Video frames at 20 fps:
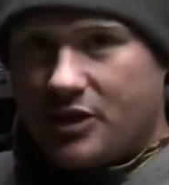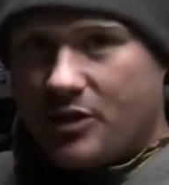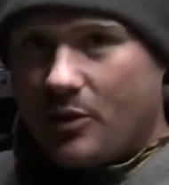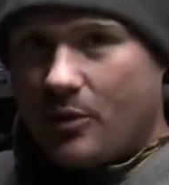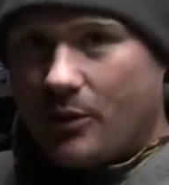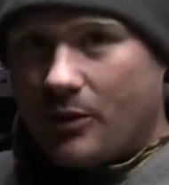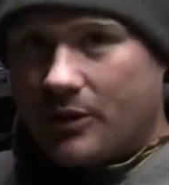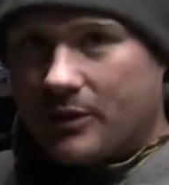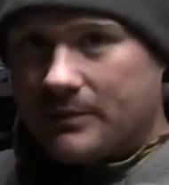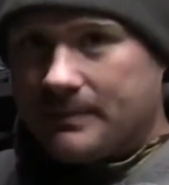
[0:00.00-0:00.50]

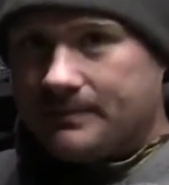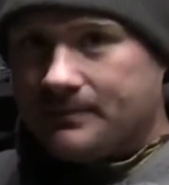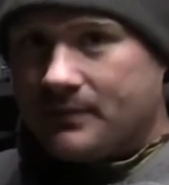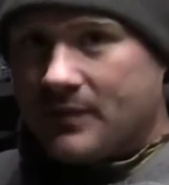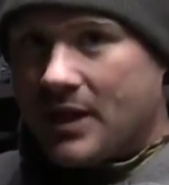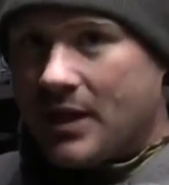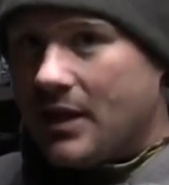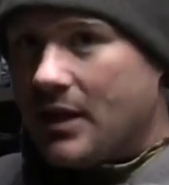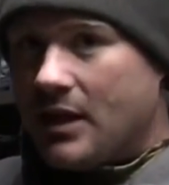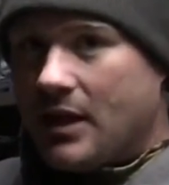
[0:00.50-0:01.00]
shoulder.
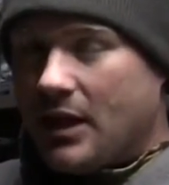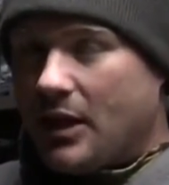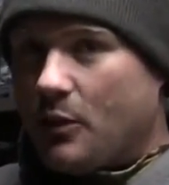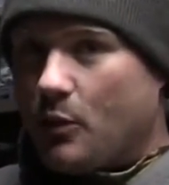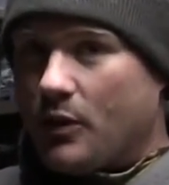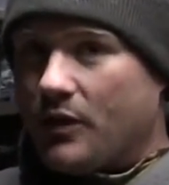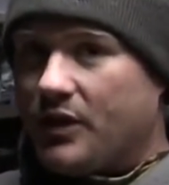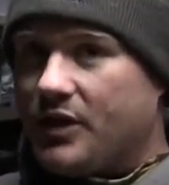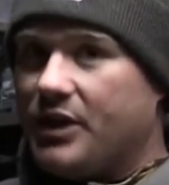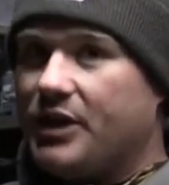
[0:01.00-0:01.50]

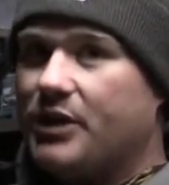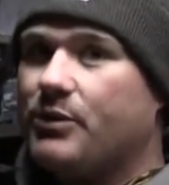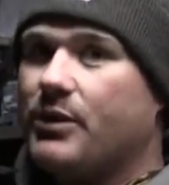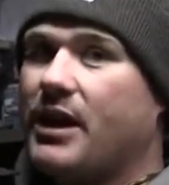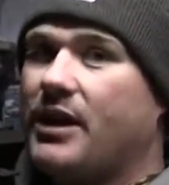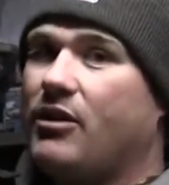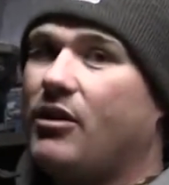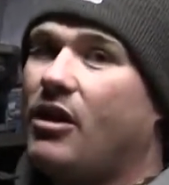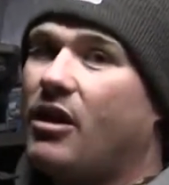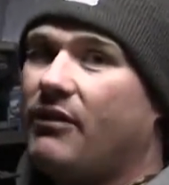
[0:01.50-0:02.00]
And when the deer
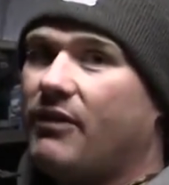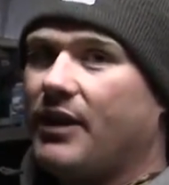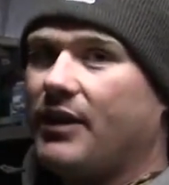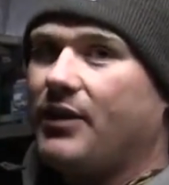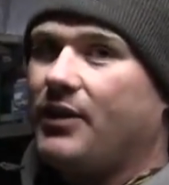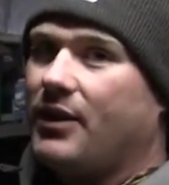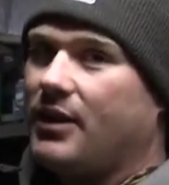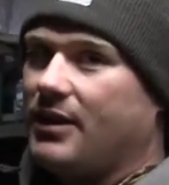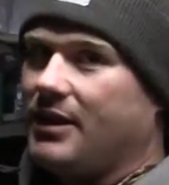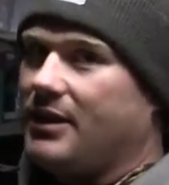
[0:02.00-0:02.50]
ran off, I
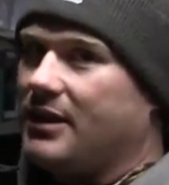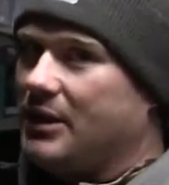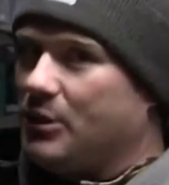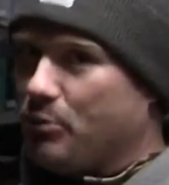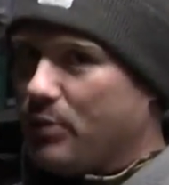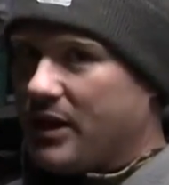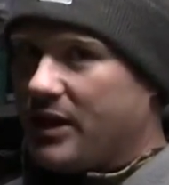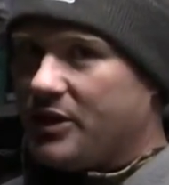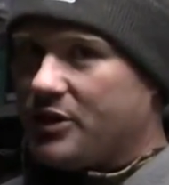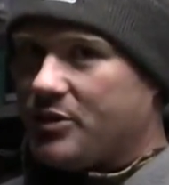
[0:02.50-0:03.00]
thought it
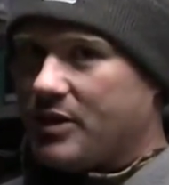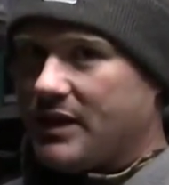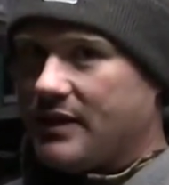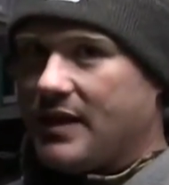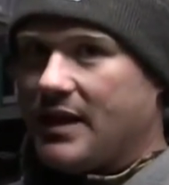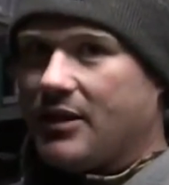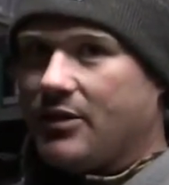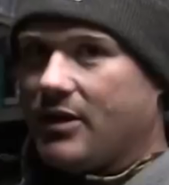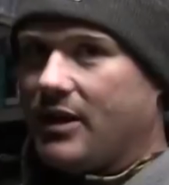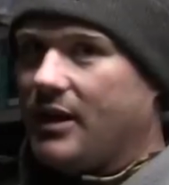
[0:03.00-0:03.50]
didn't penetrate
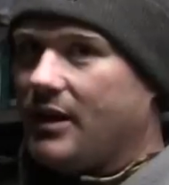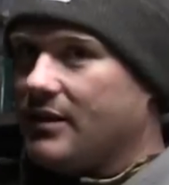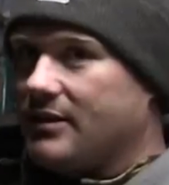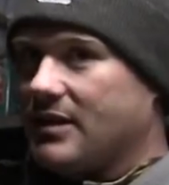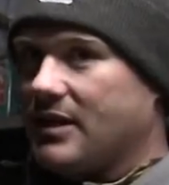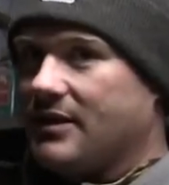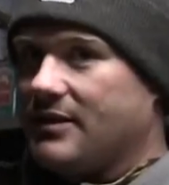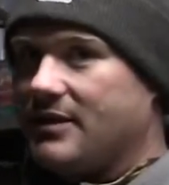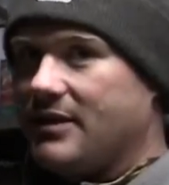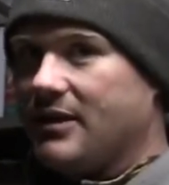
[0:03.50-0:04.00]
that great because
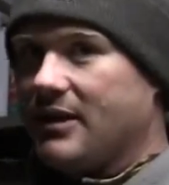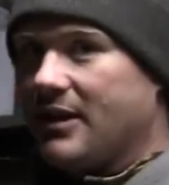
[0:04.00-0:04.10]
I could see a